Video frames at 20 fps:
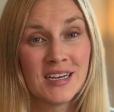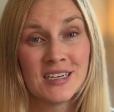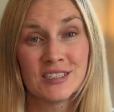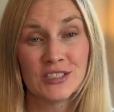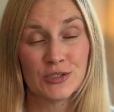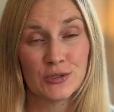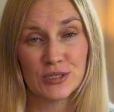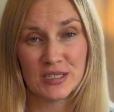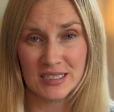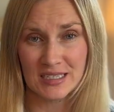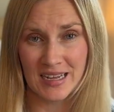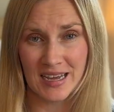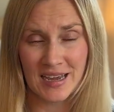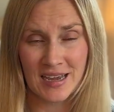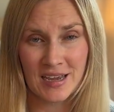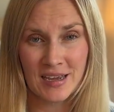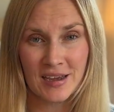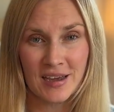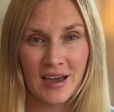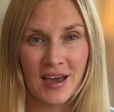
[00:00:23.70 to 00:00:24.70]
So
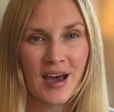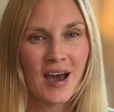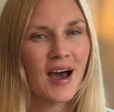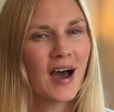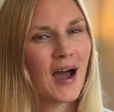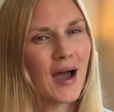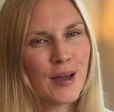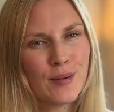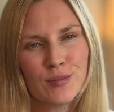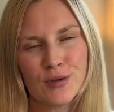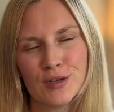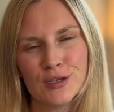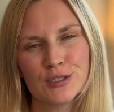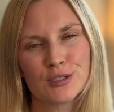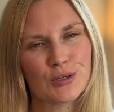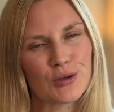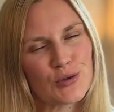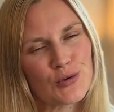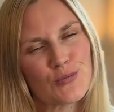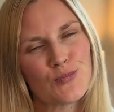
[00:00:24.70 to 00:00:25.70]
today, I'm going to
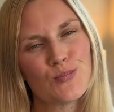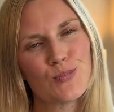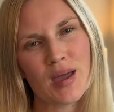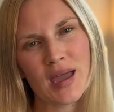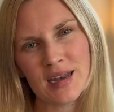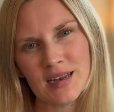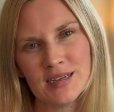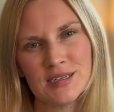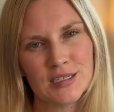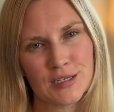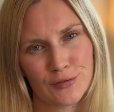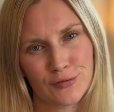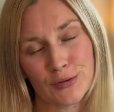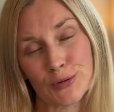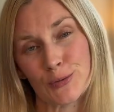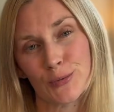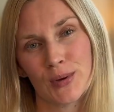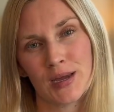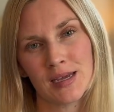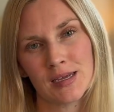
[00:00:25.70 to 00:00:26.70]
show you many
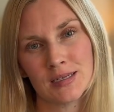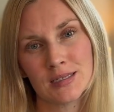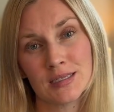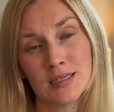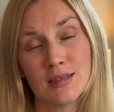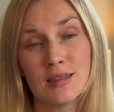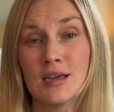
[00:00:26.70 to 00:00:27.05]
different ways